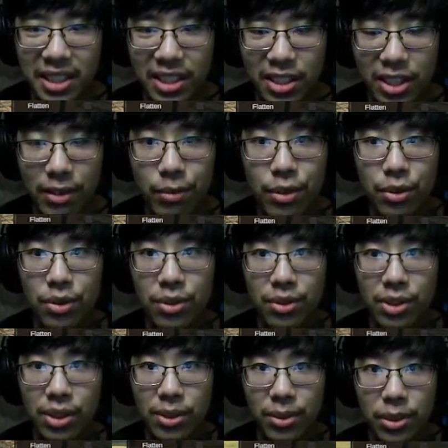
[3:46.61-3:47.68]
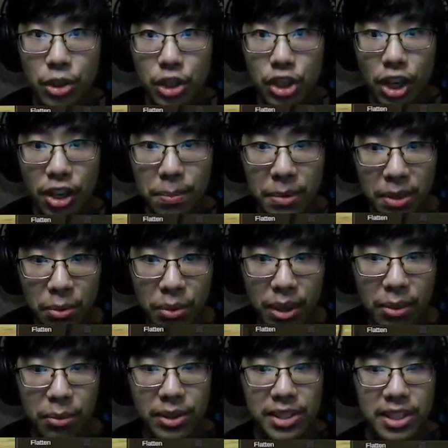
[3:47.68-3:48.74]
If you don't know, the Char
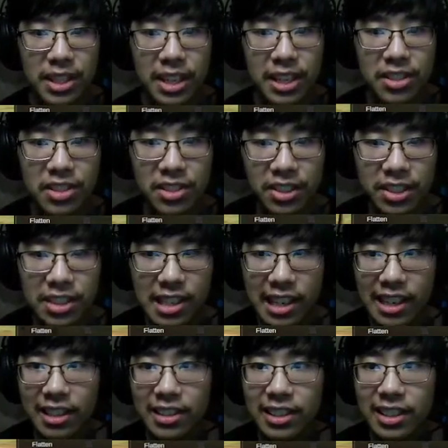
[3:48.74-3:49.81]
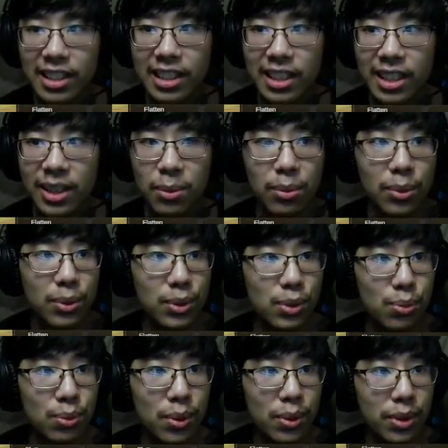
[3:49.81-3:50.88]
B1 was an excellent tank in World
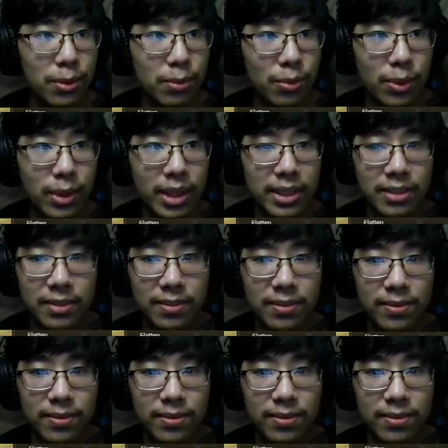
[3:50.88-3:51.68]
War One.